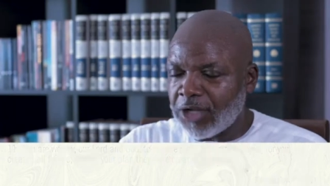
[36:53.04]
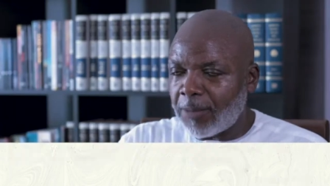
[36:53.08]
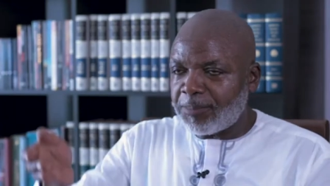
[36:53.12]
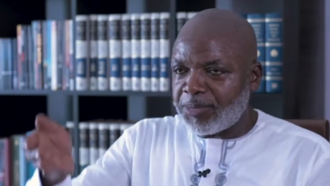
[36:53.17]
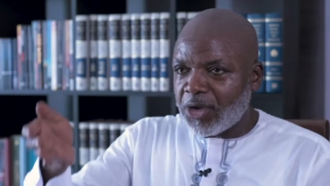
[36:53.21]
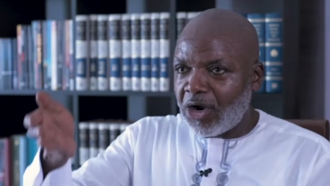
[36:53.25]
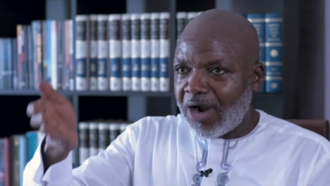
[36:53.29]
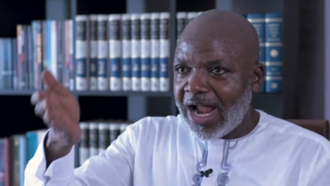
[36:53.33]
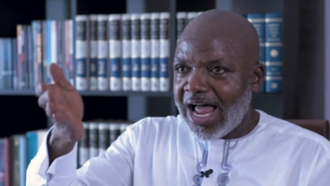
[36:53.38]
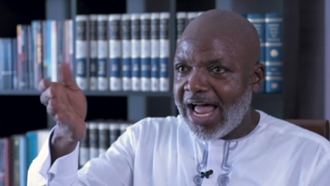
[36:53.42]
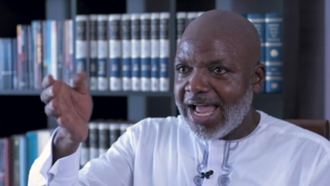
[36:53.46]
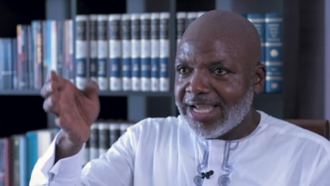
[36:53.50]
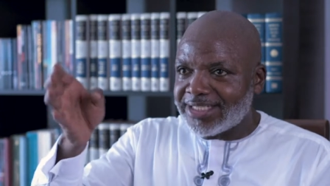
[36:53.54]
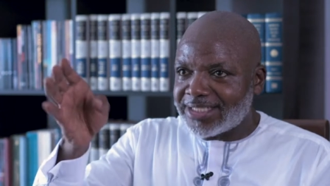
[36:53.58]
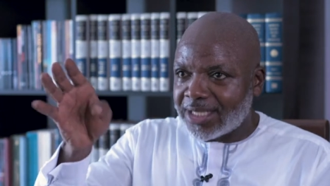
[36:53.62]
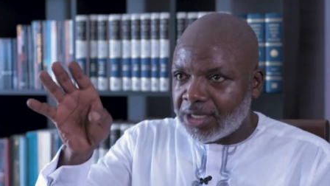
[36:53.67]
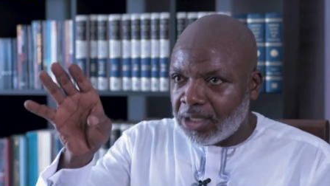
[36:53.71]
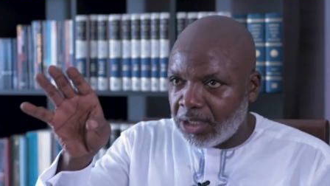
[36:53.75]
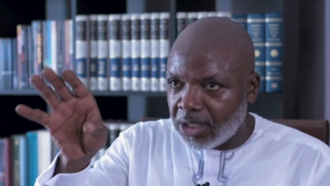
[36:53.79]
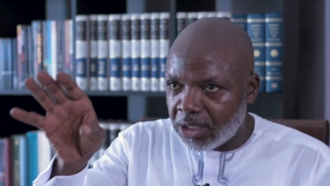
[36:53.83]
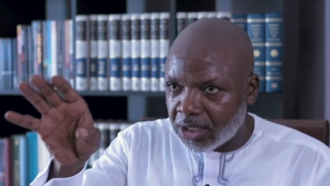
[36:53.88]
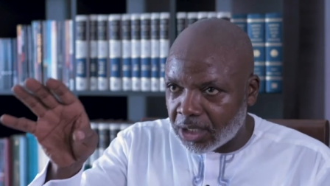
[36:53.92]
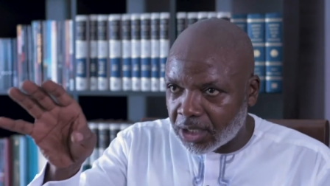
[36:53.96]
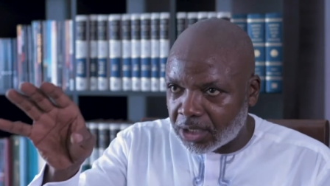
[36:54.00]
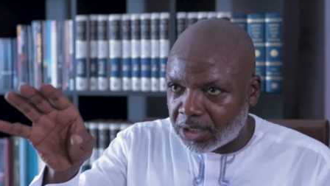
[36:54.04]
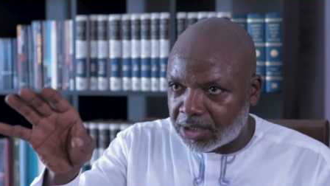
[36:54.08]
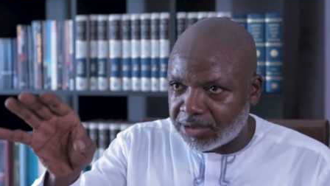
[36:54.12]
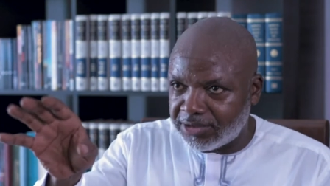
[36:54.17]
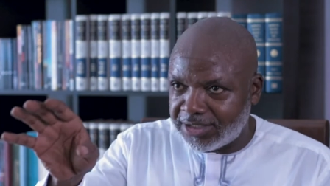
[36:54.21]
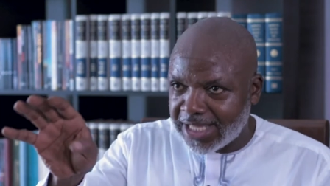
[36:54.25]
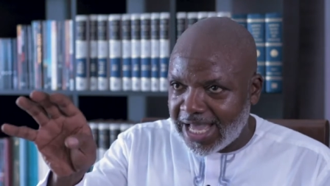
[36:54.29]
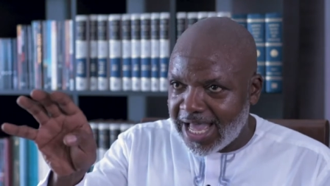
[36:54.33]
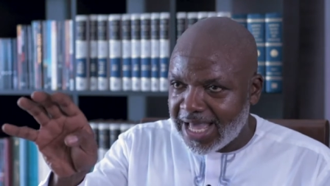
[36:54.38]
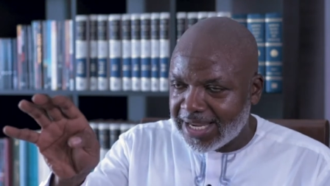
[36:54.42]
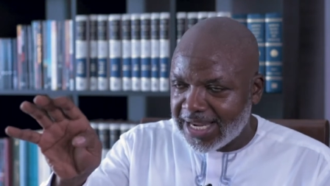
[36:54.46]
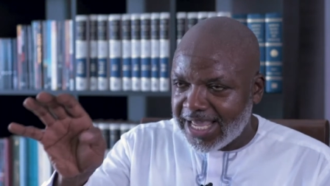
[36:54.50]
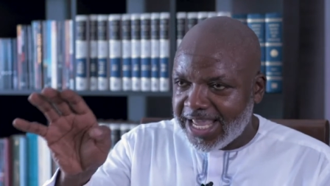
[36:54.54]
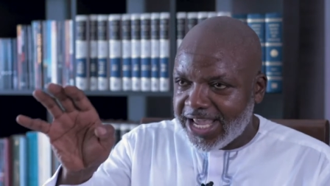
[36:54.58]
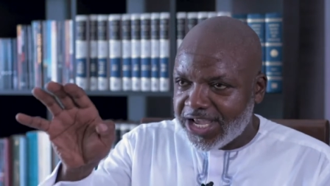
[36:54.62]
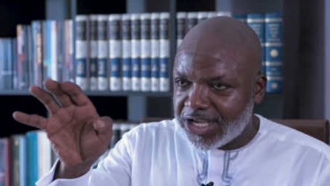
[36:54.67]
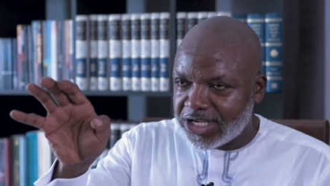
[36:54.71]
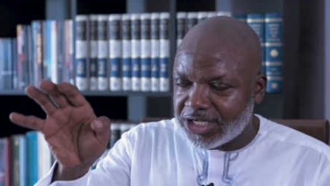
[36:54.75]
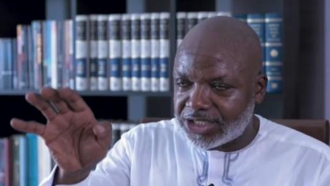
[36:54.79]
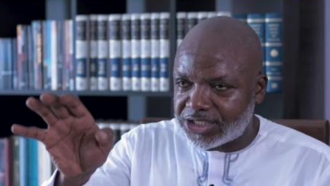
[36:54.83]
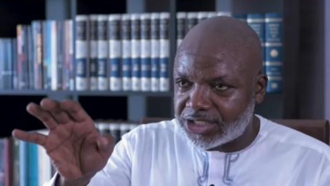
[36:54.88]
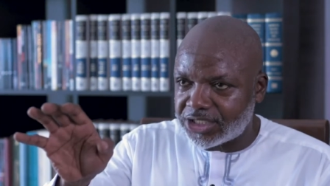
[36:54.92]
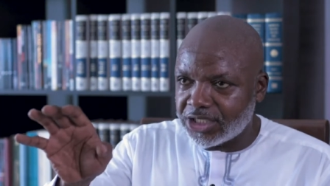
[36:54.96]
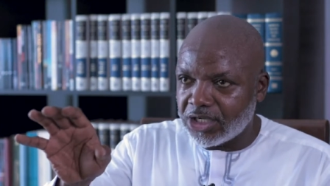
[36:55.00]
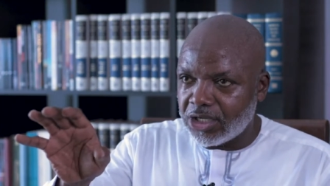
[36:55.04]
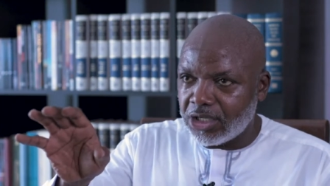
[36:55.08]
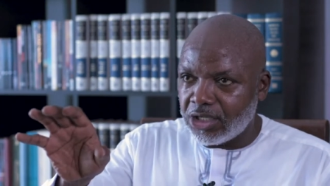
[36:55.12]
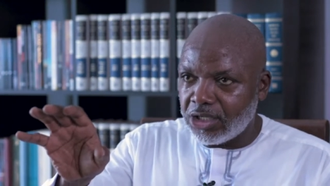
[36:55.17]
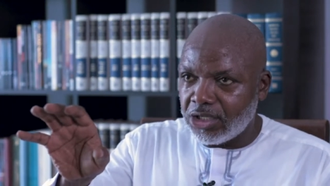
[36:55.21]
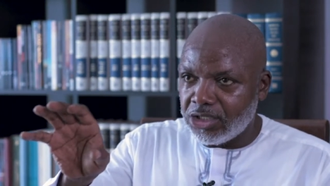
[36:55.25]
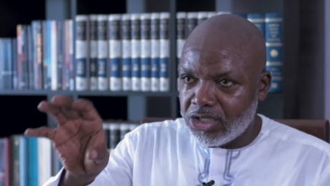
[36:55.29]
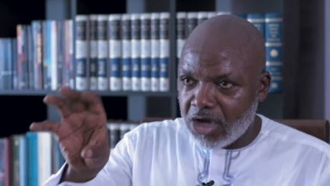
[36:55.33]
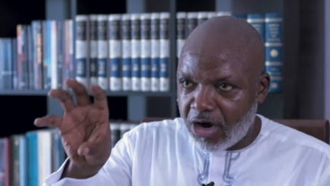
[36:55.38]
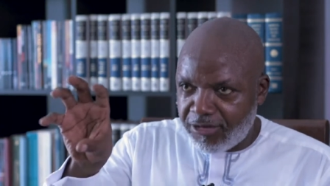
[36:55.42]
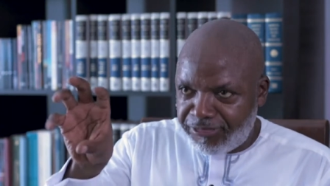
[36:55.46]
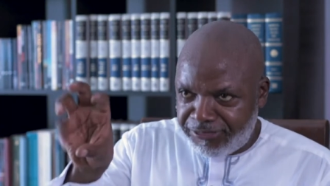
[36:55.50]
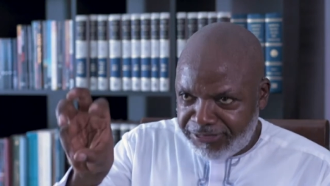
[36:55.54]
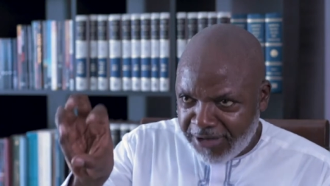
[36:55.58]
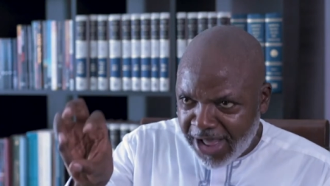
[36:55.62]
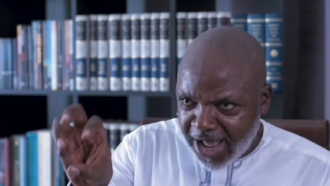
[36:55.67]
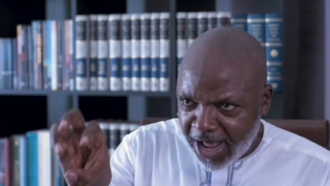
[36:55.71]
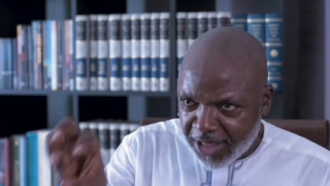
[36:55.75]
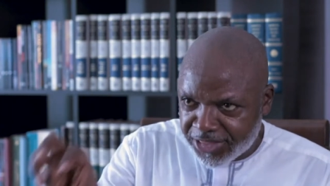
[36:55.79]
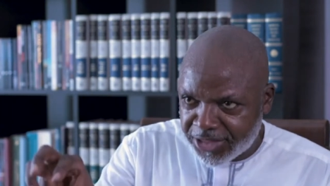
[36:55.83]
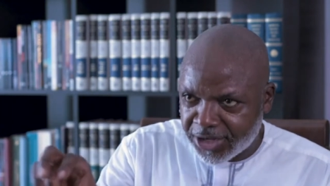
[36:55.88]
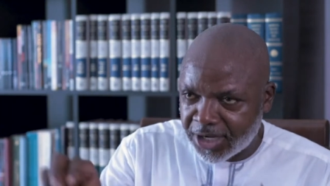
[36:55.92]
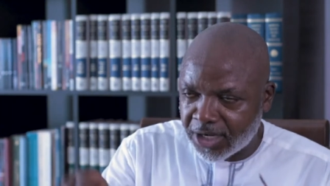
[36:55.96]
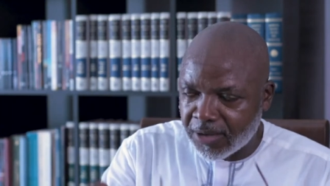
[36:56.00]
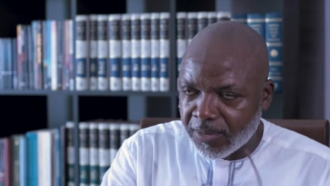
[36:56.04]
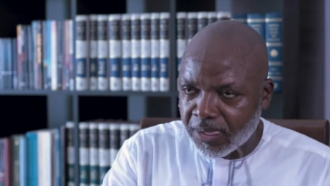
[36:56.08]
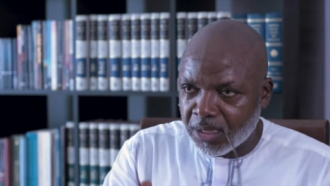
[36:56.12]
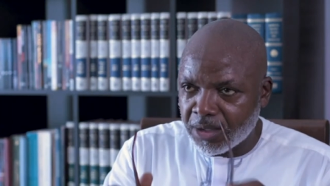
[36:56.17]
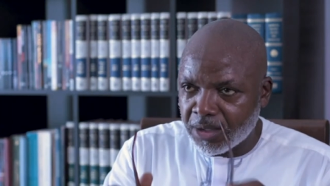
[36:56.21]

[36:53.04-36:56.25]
up your eyes and look. That is your Father.